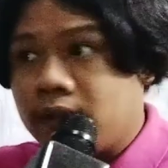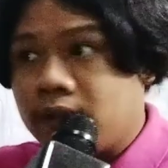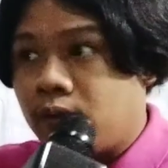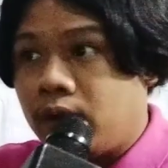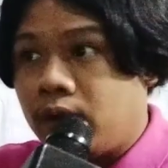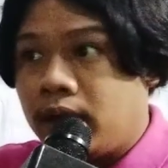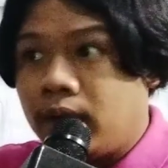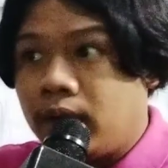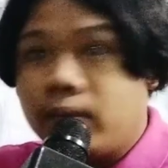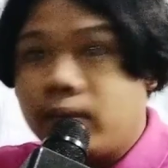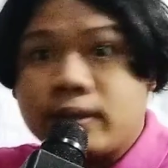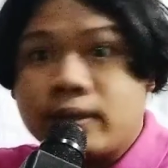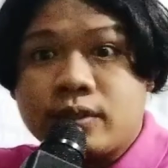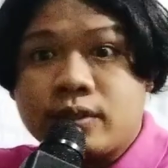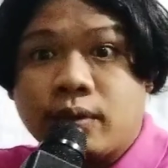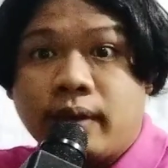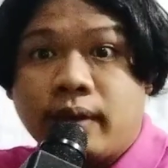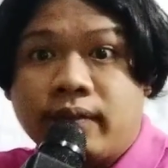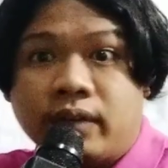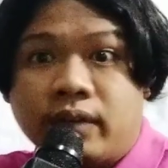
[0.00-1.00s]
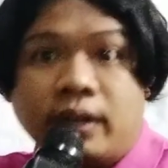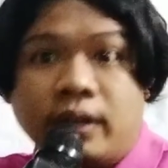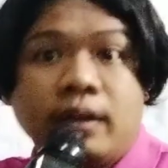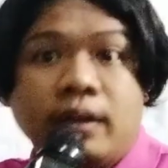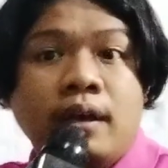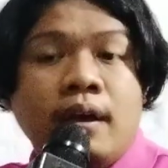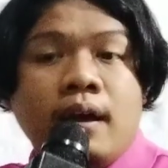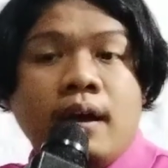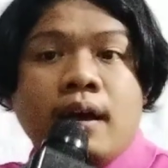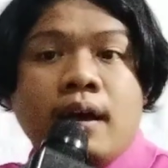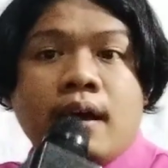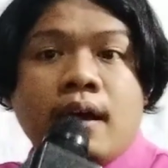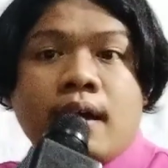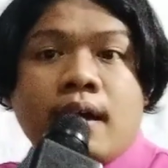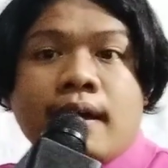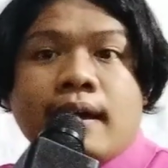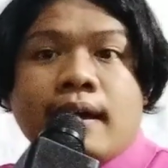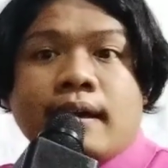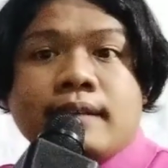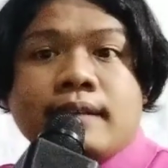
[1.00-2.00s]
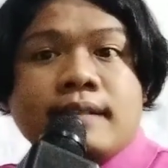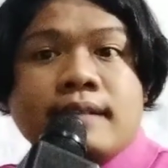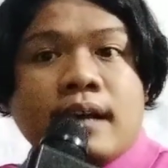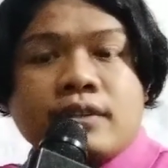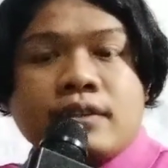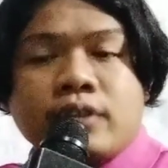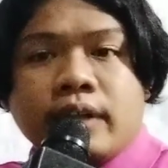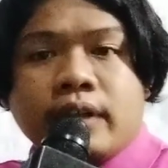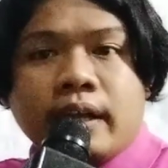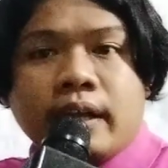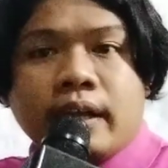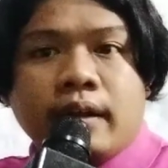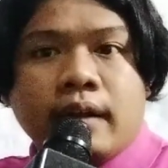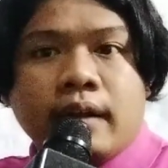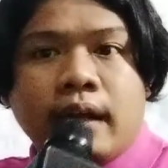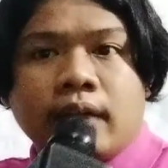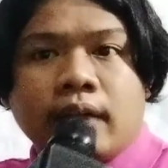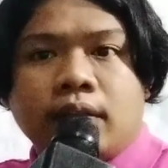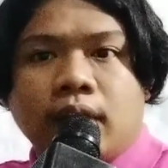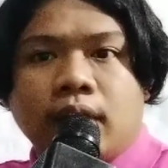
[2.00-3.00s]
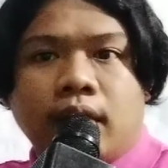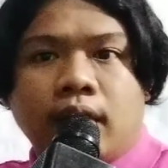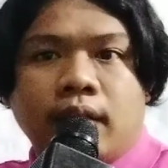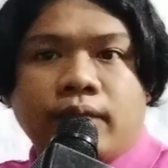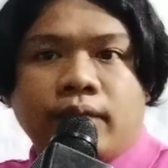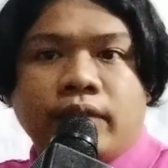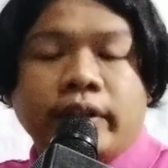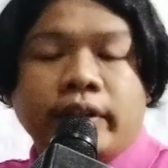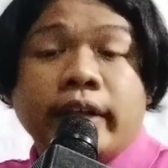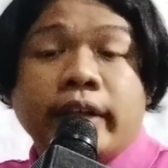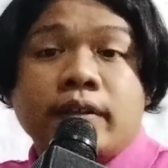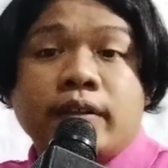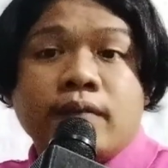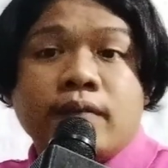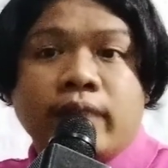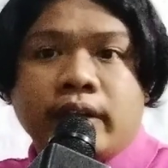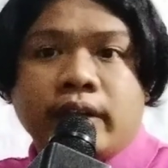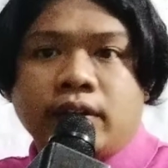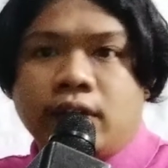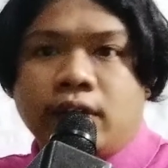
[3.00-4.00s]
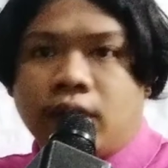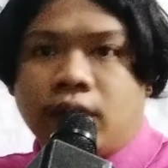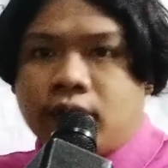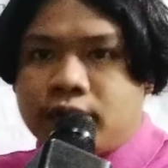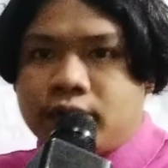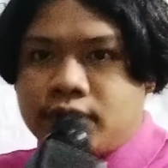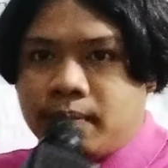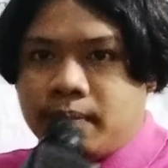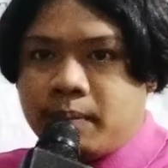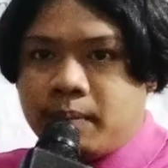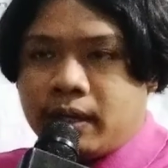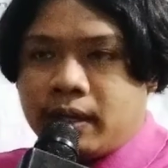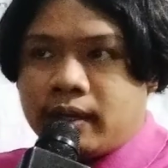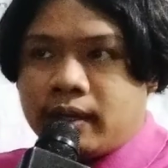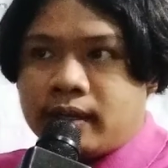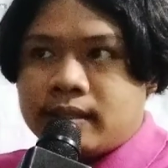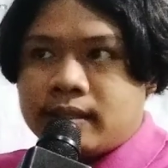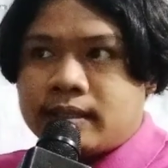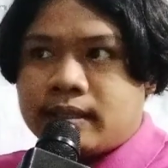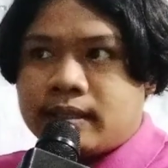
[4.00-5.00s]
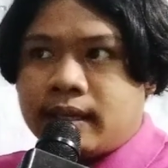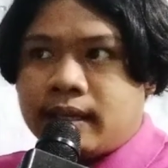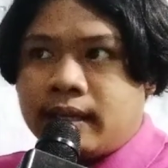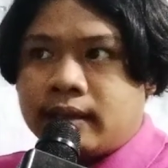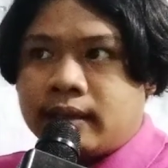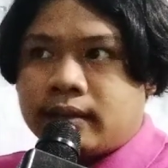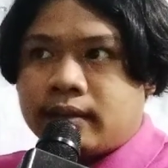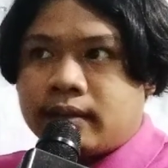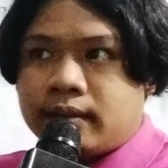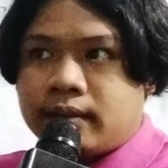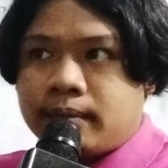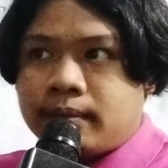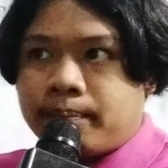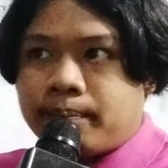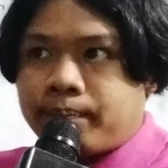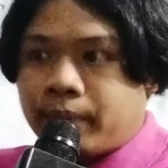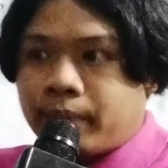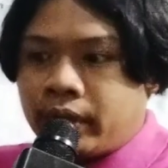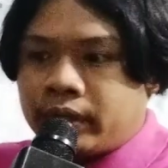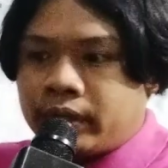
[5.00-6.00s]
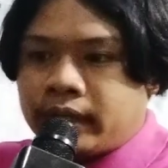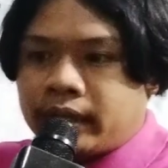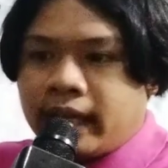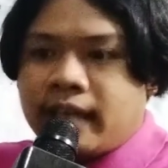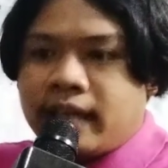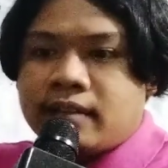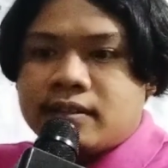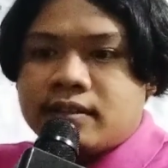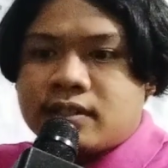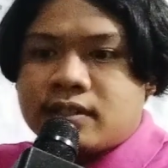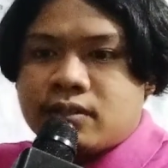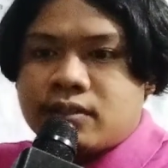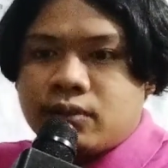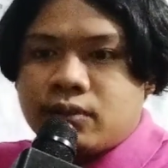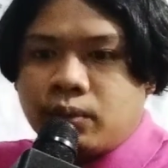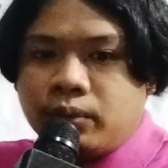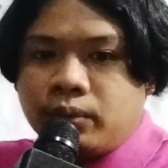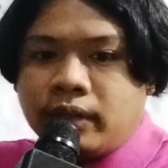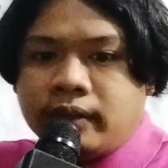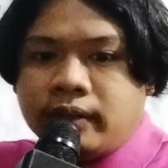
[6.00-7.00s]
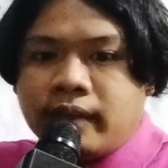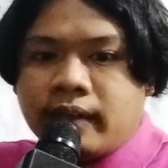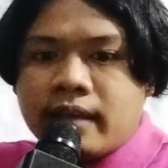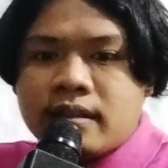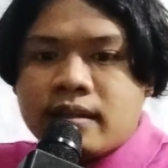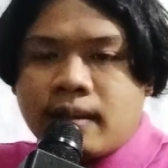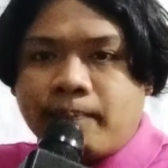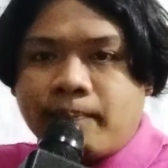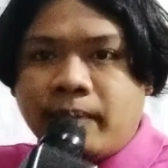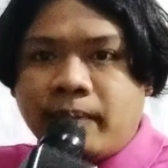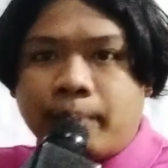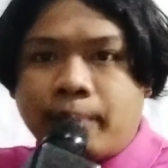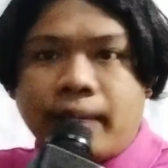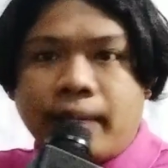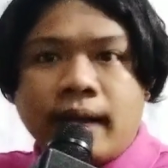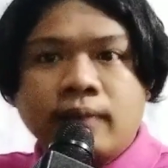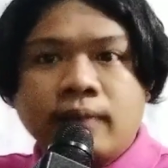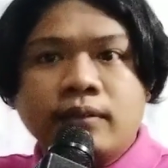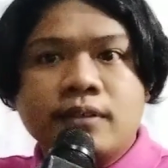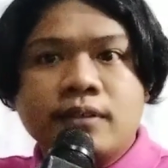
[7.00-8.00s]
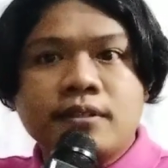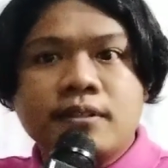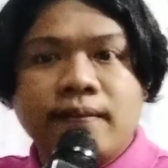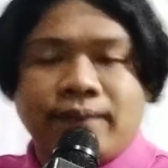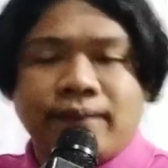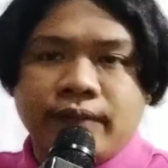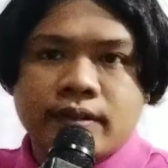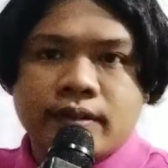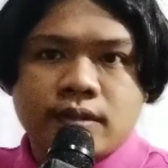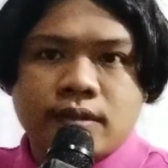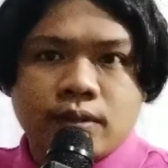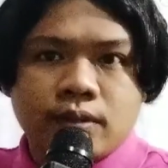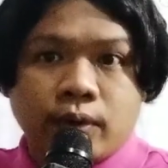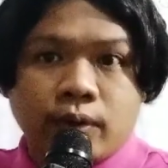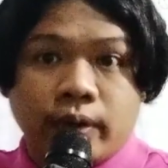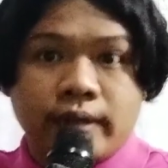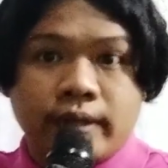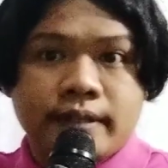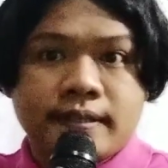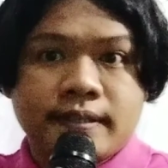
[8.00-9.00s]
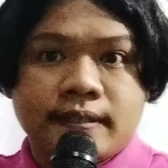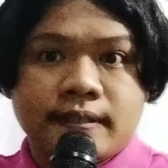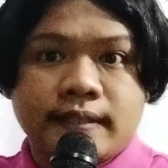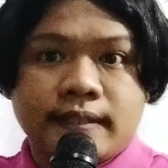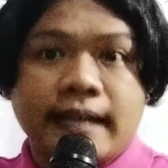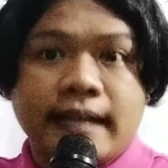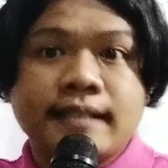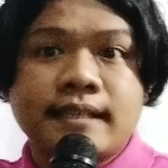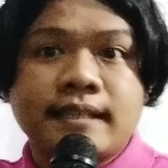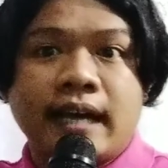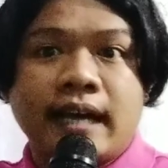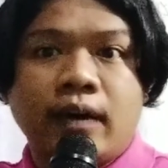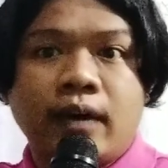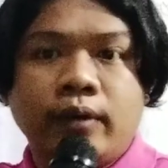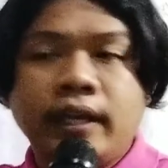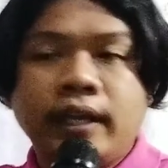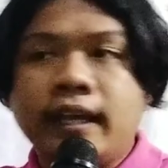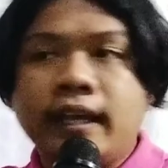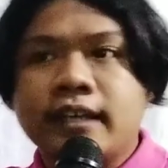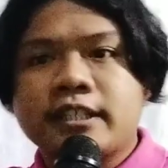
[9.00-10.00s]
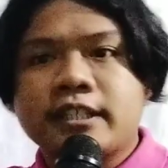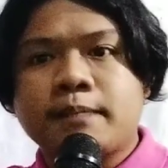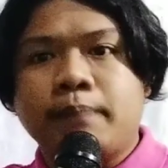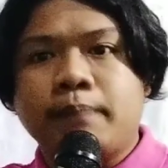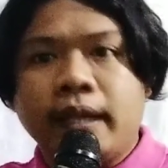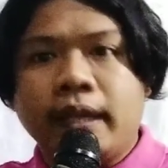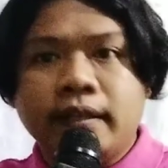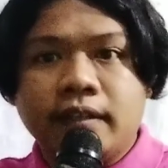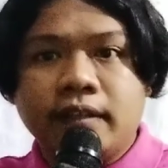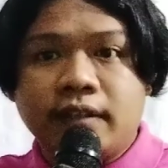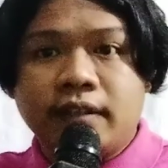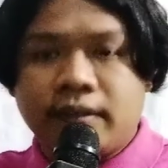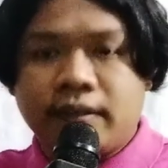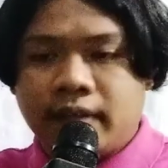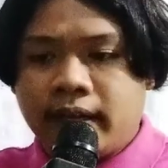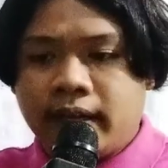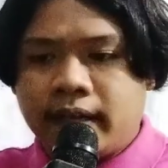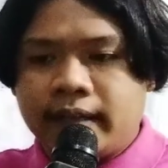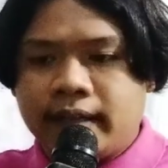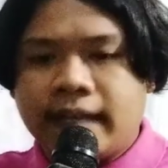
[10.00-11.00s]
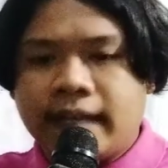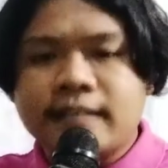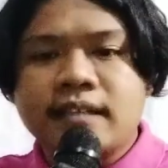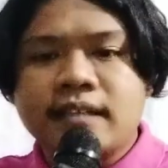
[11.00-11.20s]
whatsoever. It's actually an act of the death of ideology, because it pertains to the death of the practice of discourse. That's how he explained it. In